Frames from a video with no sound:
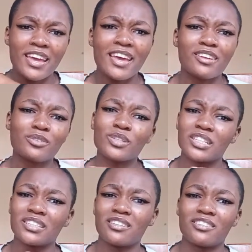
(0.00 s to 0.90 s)
And also
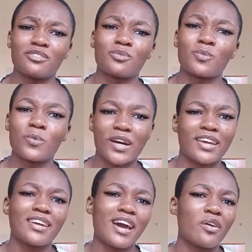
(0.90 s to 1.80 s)
another reason
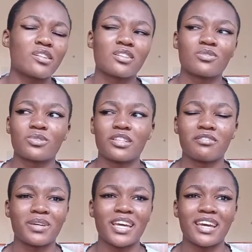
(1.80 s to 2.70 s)
why I wanted to shave
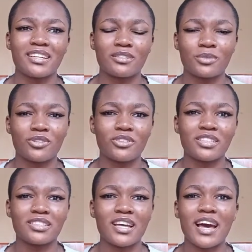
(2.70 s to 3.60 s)
my hair is because
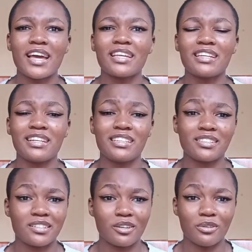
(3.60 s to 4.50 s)
I really
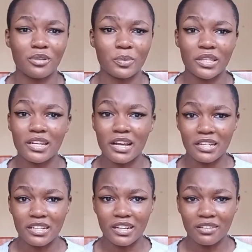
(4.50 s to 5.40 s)
struggled with
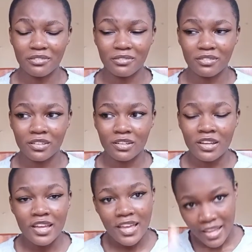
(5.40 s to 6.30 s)
dandruff.
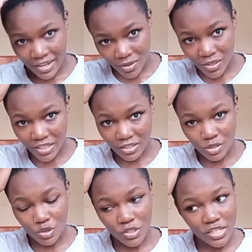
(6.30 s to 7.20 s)
And now that it's
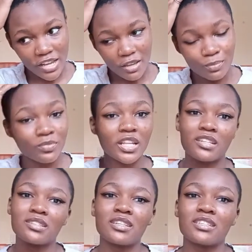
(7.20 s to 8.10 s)
shorter,
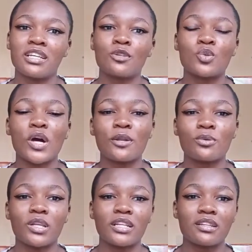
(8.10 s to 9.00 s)
it's easier to handle
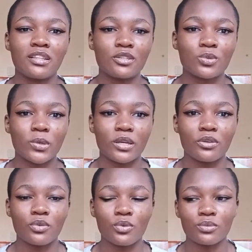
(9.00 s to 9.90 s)
it this way,
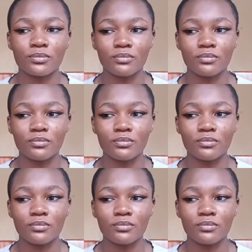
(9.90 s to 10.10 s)
you know.